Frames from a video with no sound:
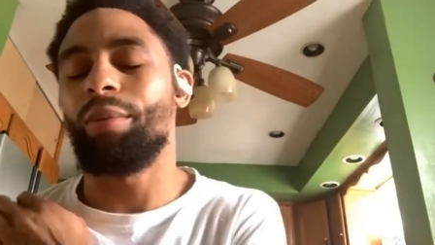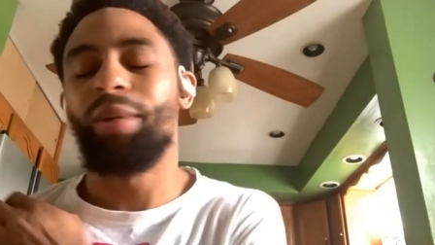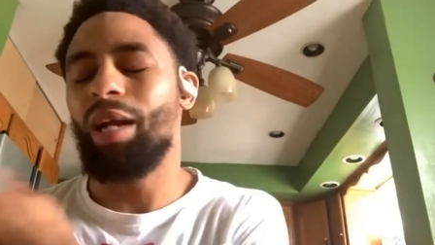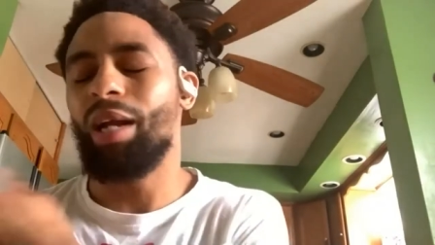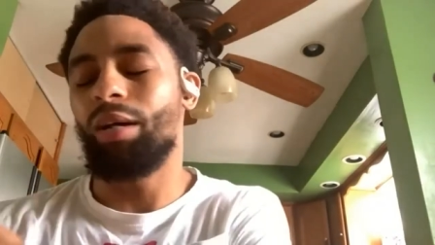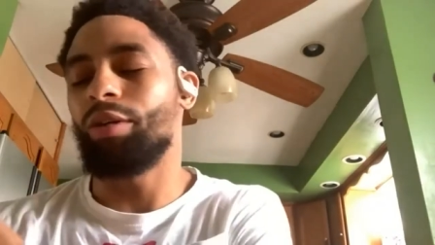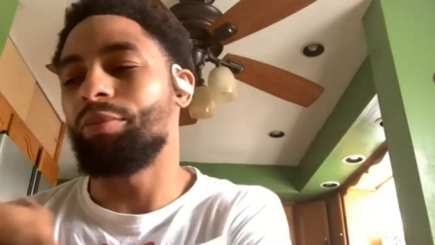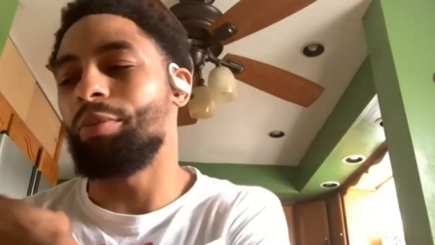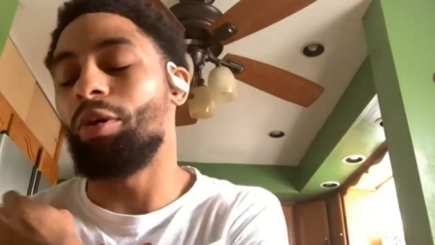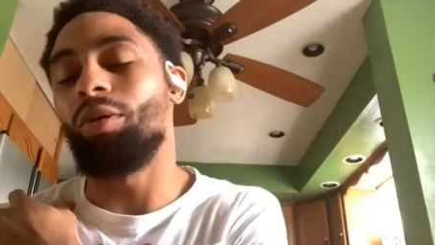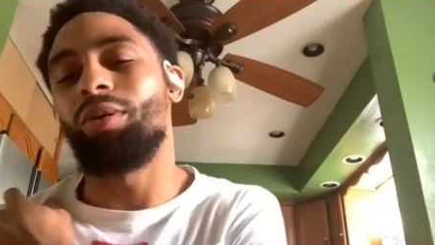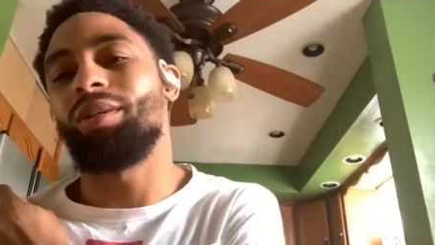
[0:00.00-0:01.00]
I mean, not Hungary,
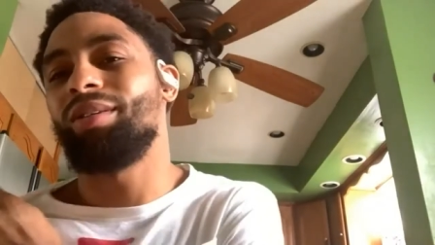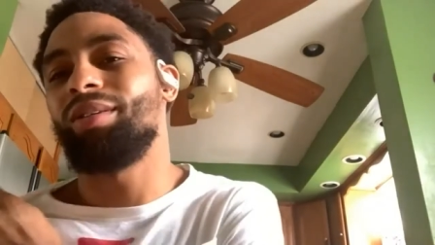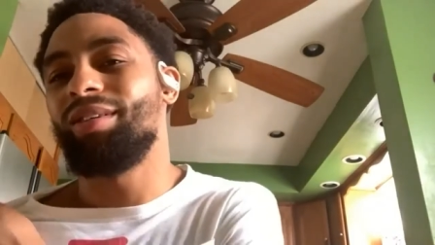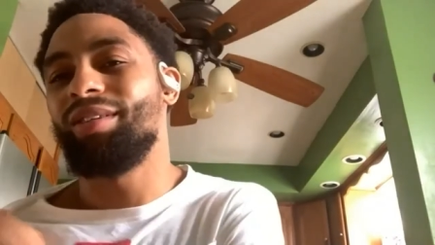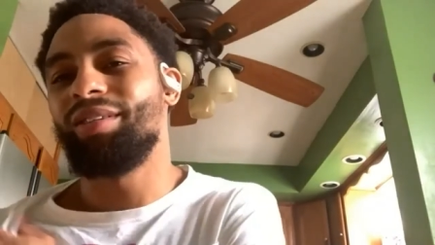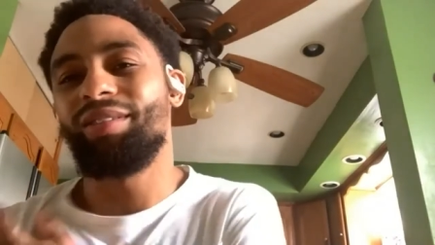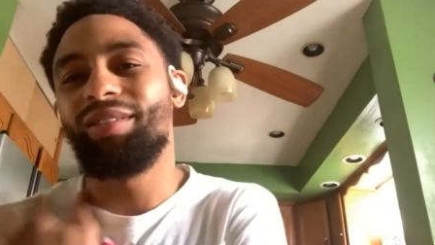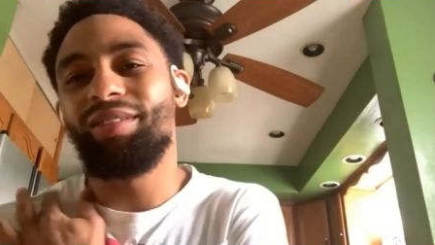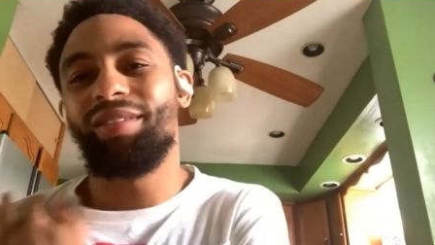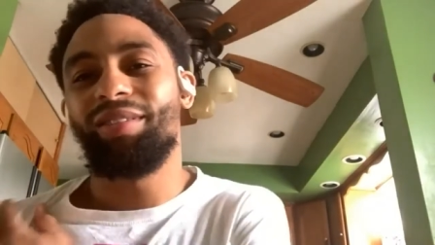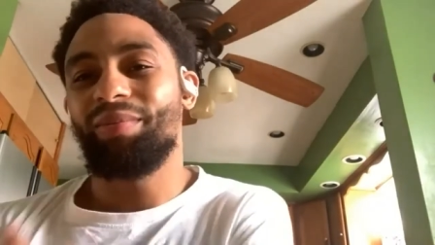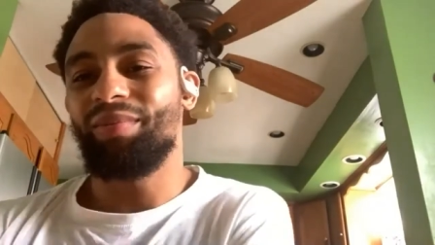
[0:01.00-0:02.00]
Poland.
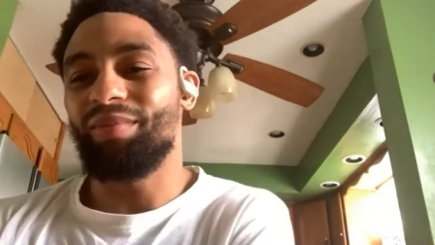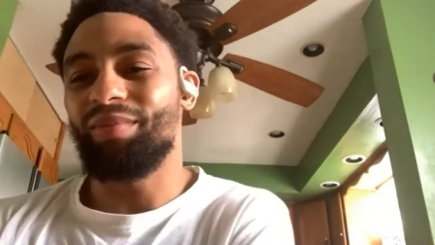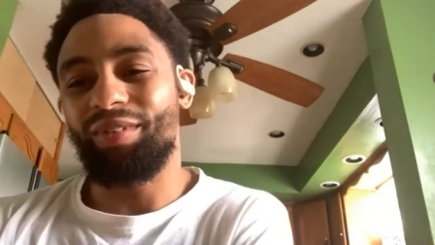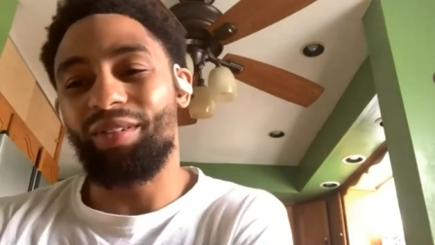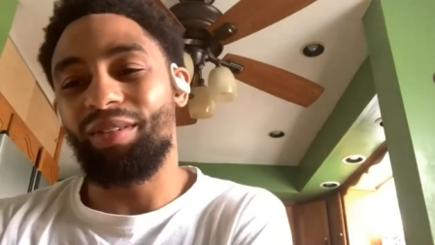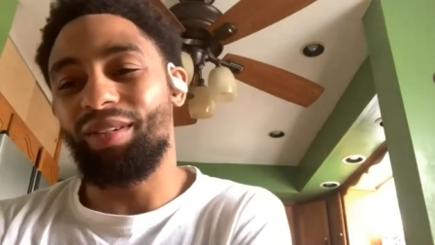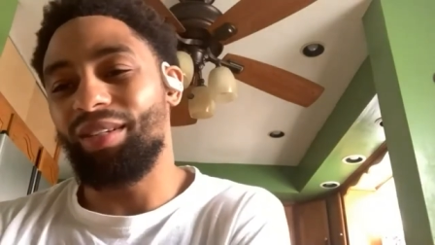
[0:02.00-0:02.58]
So, and